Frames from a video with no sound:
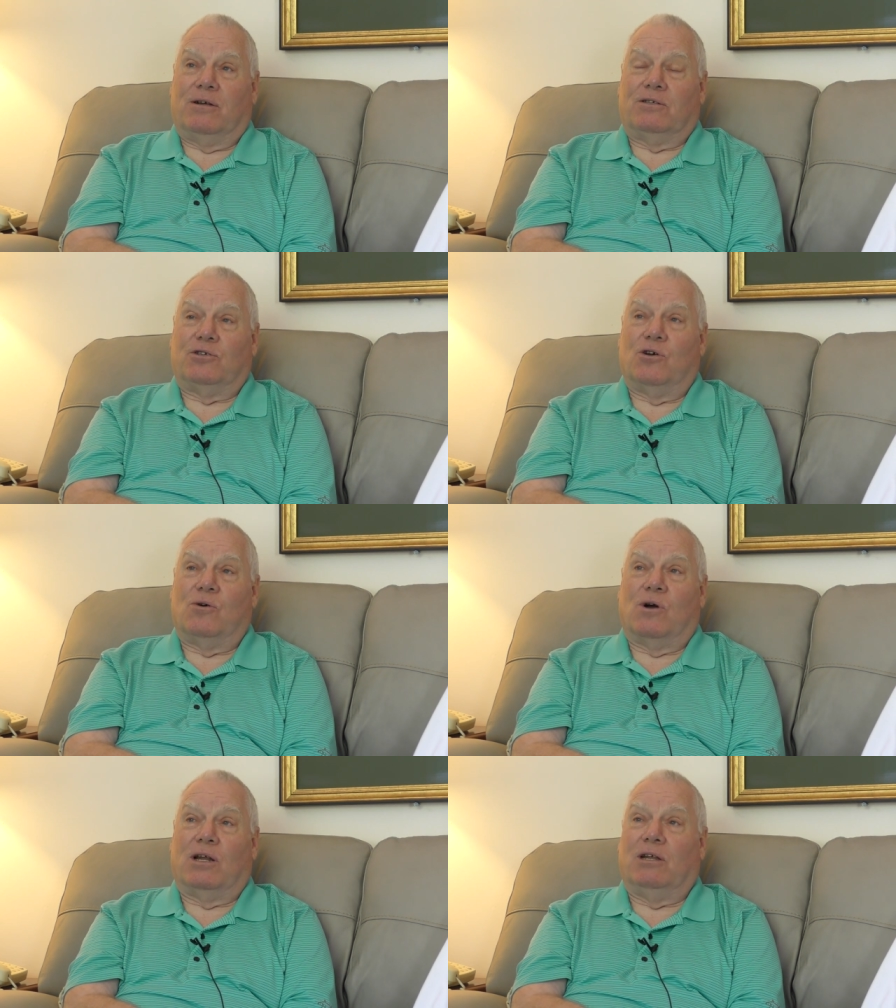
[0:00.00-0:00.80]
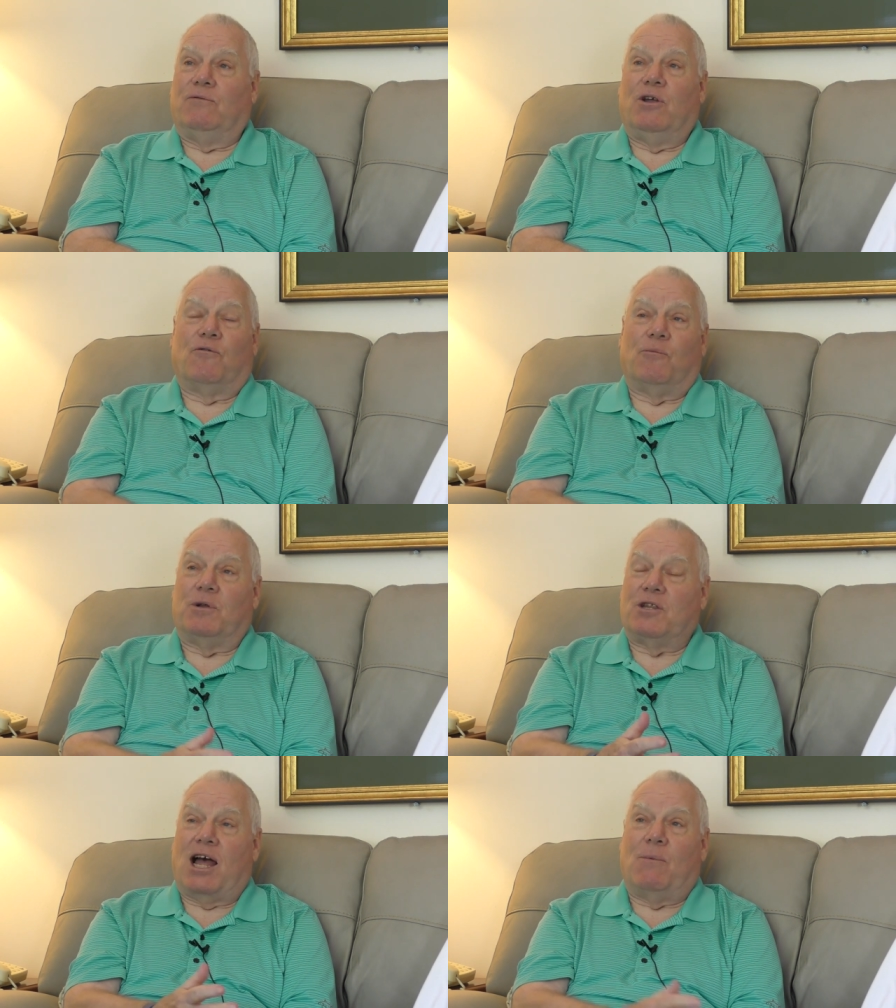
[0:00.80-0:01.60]
So I lived there from the
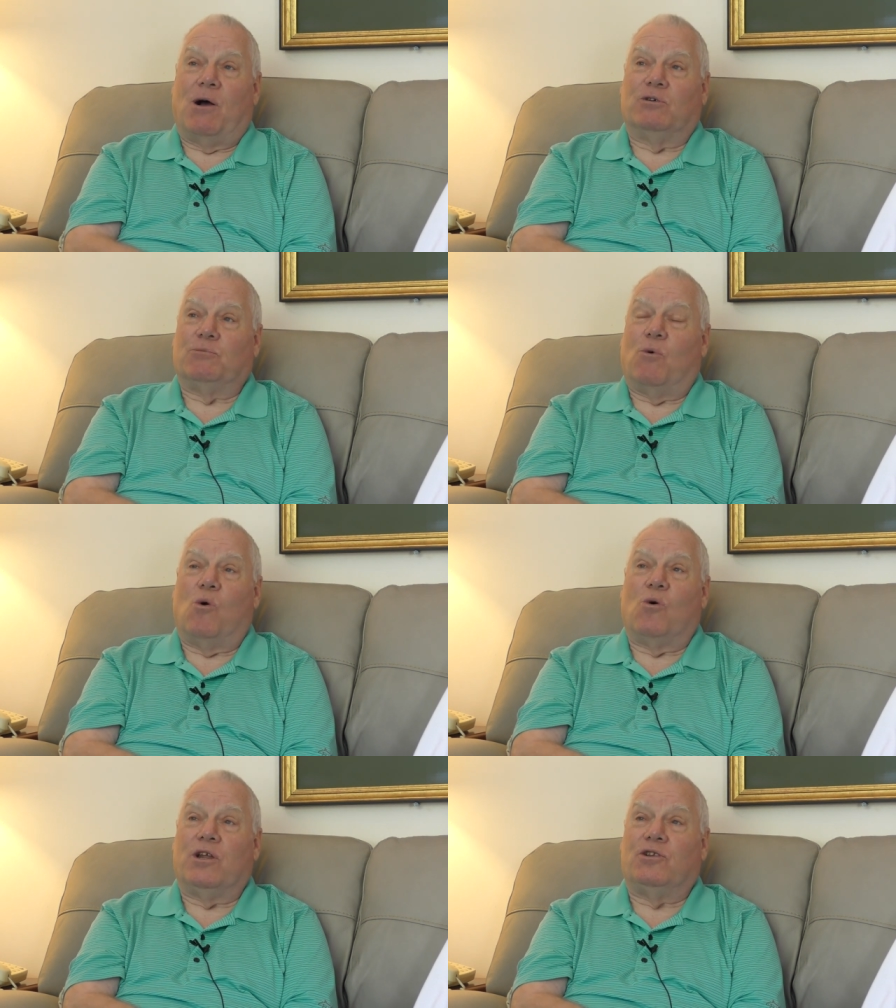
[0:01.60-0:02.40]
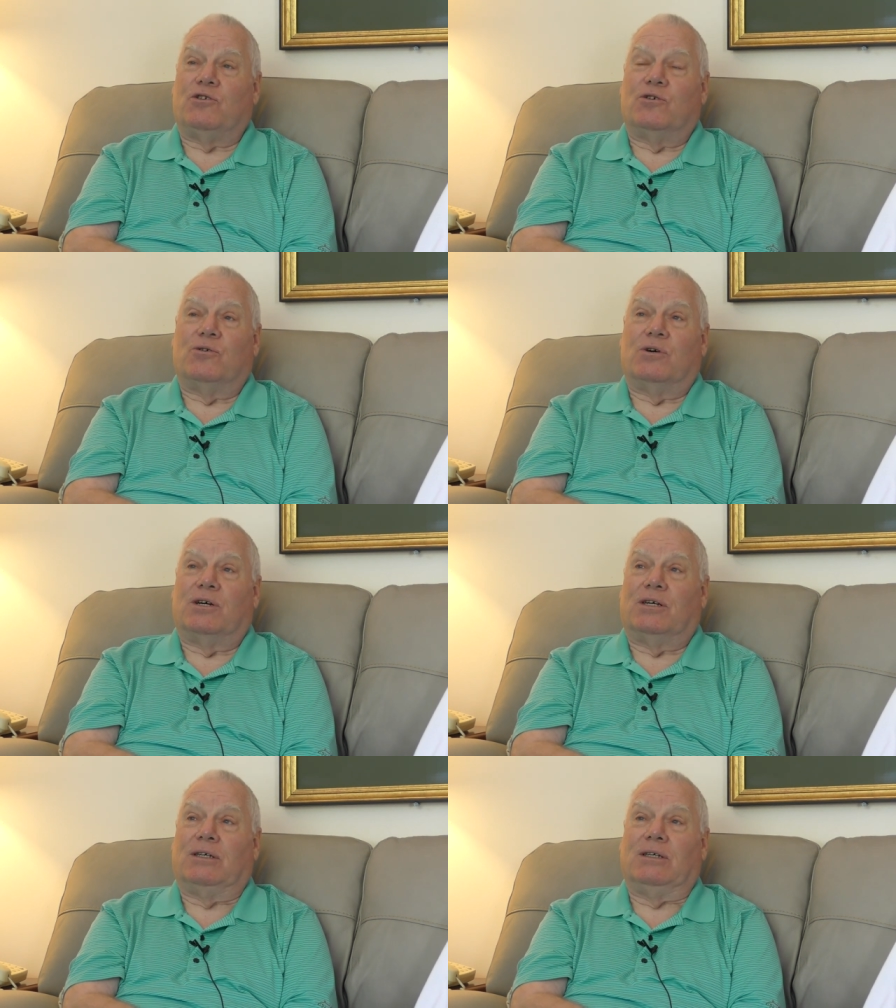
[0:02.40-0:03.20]
time I was born until
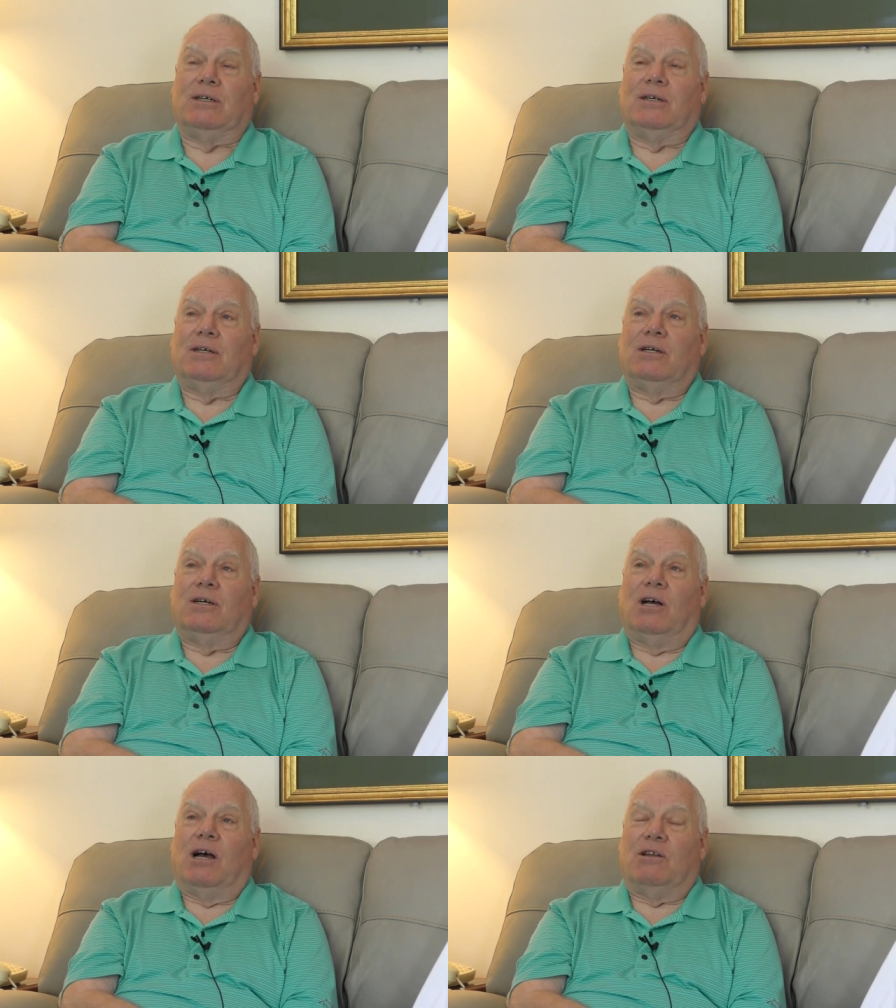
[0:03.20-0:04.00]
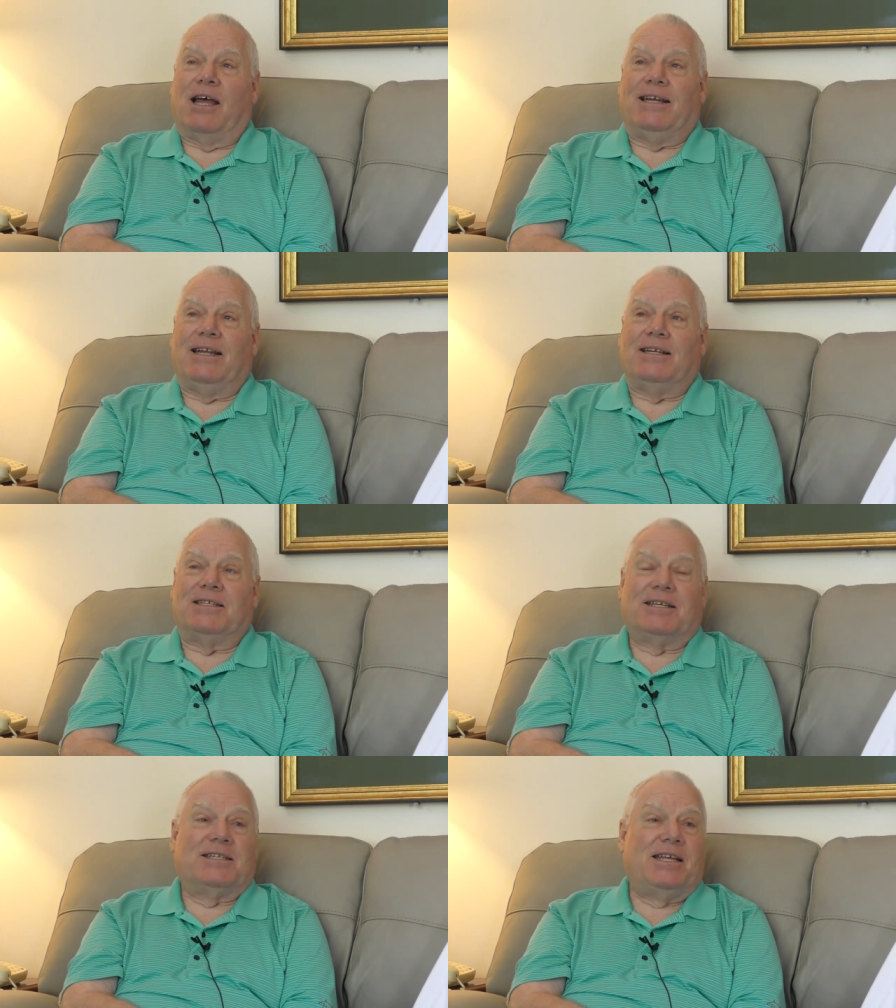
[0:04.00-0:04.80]
uh,
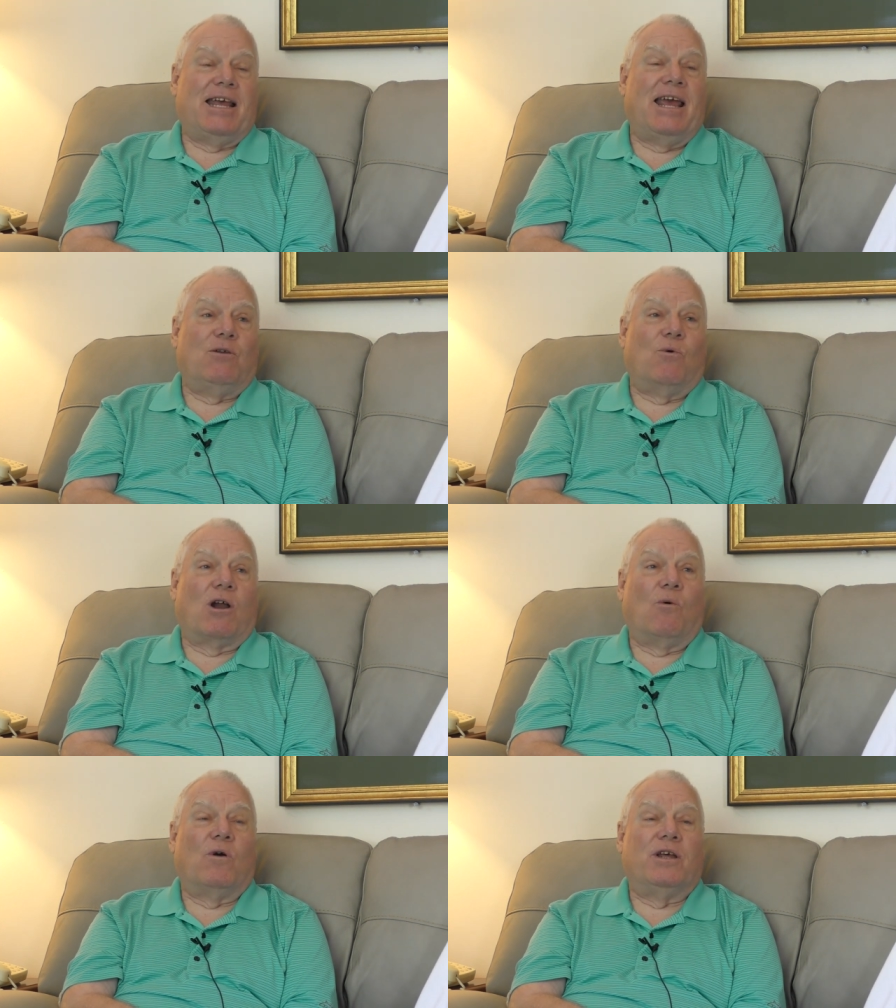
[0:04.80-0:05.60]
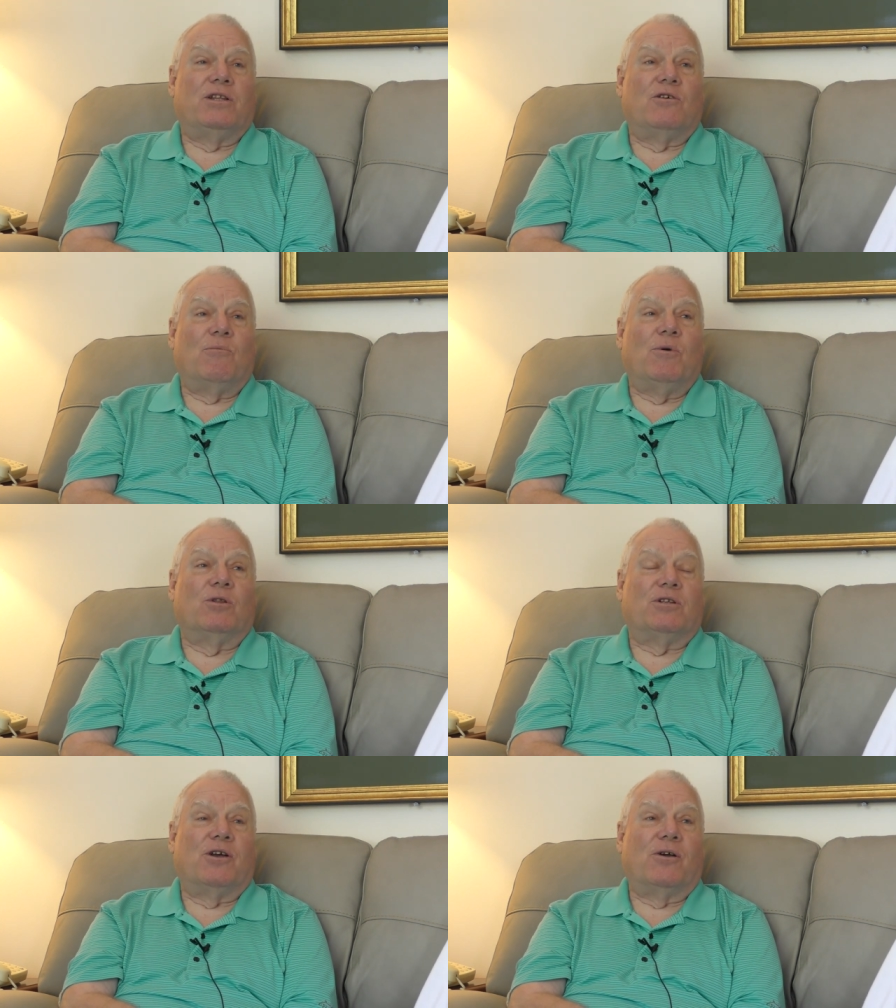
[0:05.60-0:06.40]
1968 when I went into the
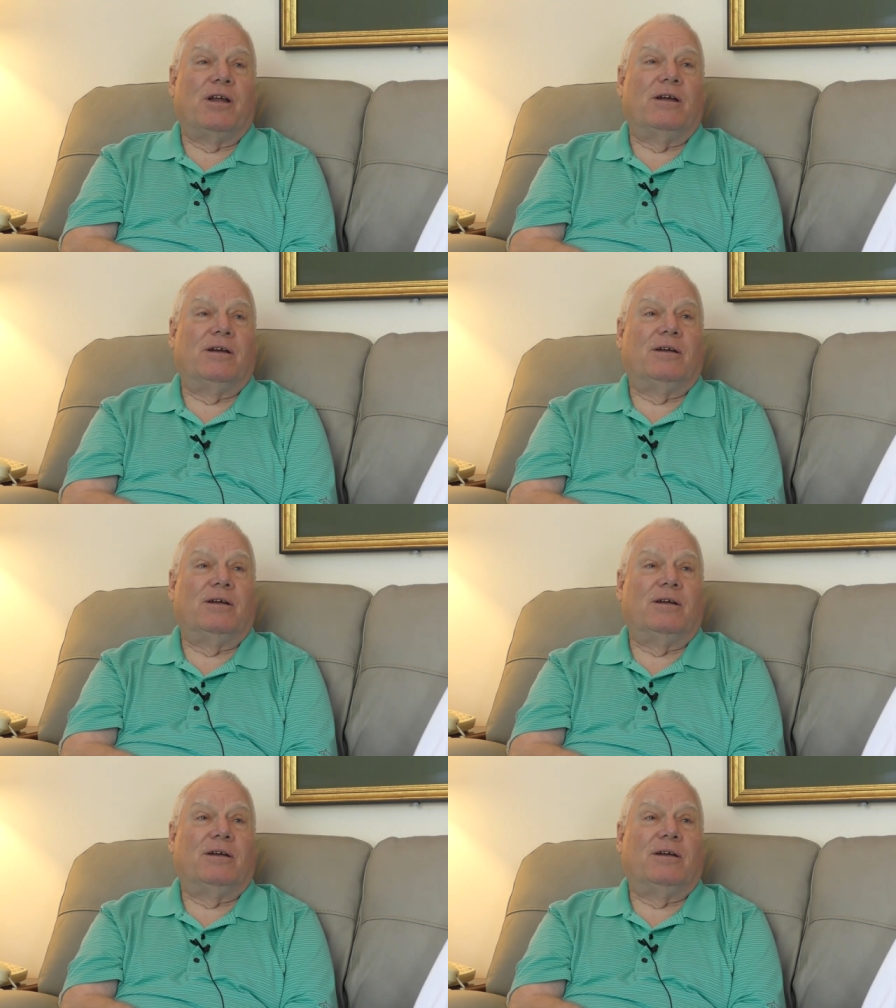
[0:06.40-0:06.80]
military.